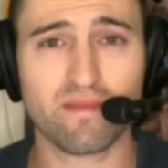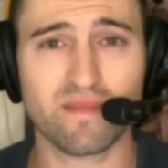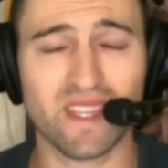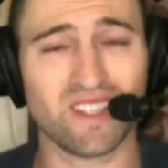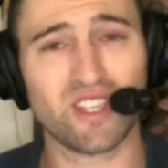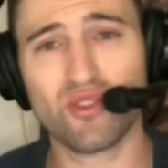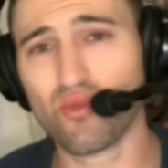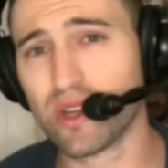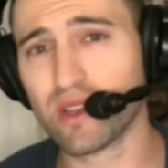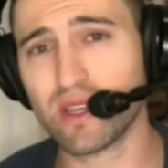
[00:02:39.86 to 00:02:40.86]
is he
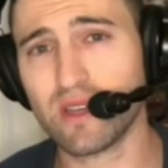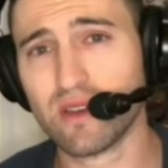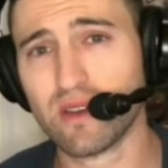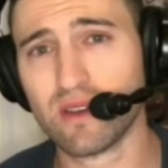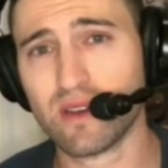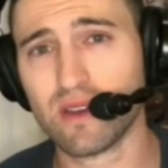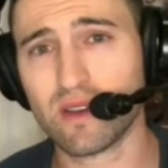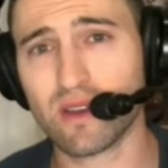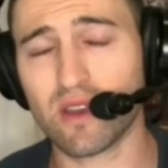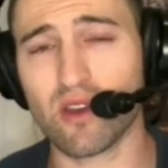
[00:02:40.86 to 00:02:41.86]
really
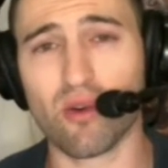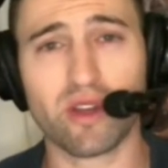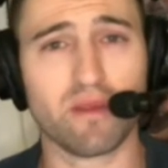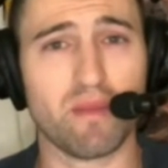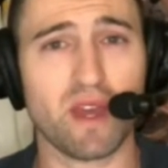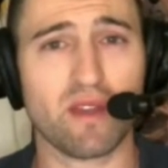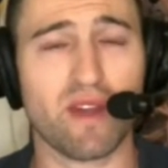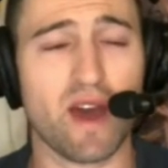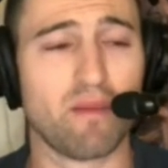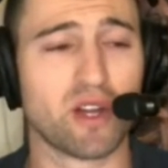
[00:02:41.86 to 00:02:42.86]
going to make
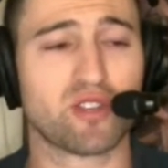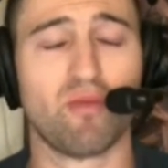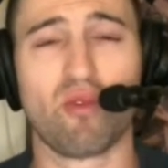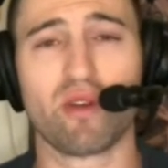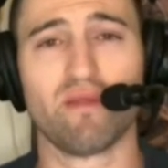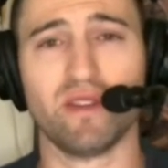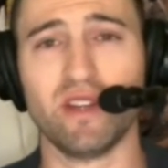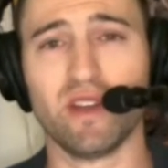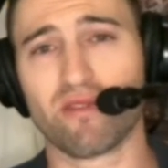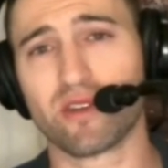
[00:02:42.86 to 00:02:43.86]
that much more of a
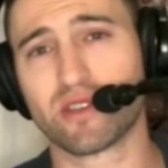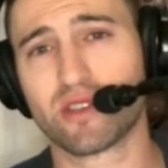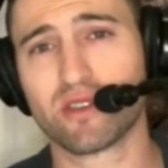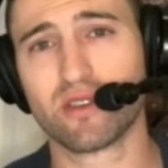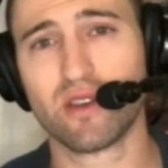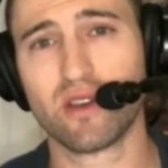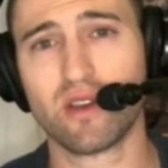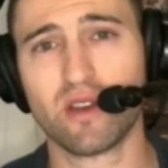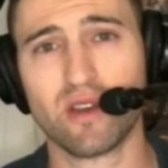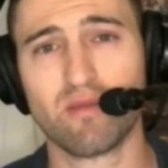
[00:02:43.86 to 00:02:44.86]
difference
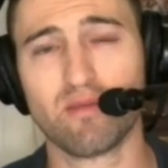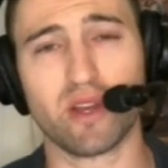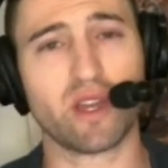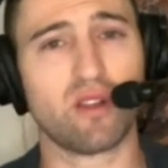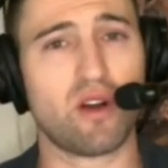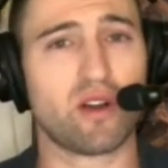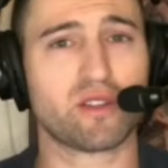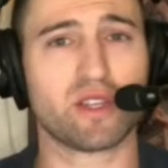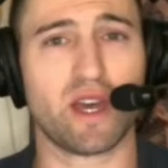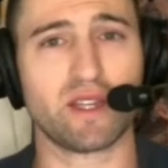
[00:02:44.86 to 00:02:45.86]
playing
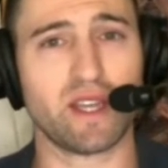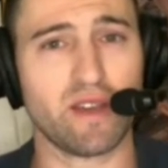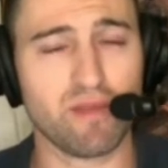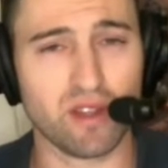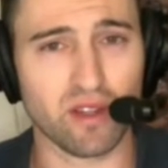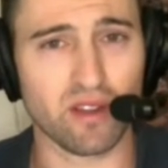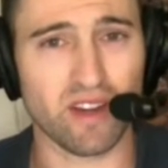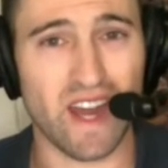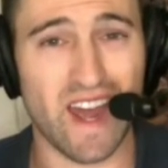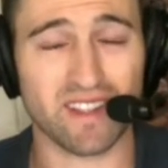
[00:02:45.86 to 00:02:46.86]
alongside Damian
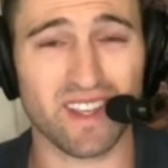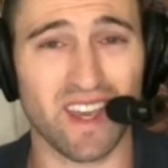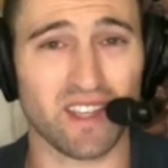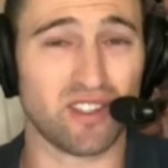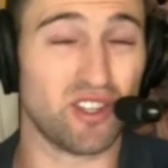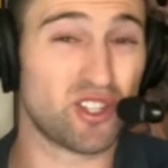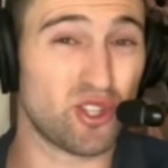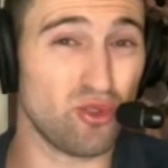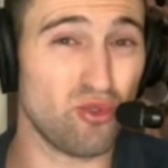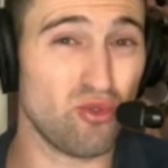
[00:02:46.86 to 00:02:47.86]
Lillard, acting as the
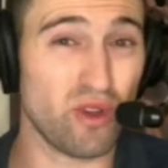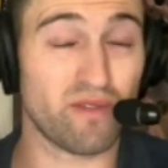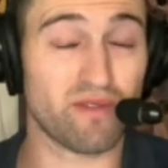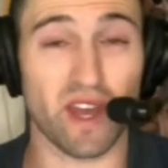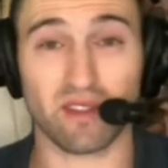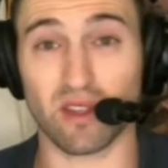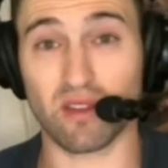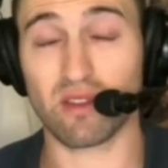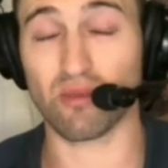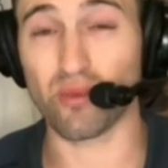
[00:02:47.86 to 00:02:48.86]
two, if not the
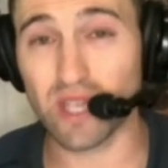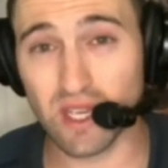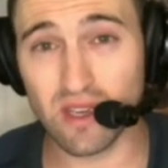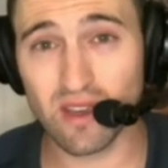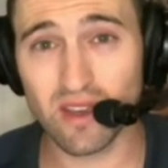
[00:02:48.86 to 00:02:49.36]
three?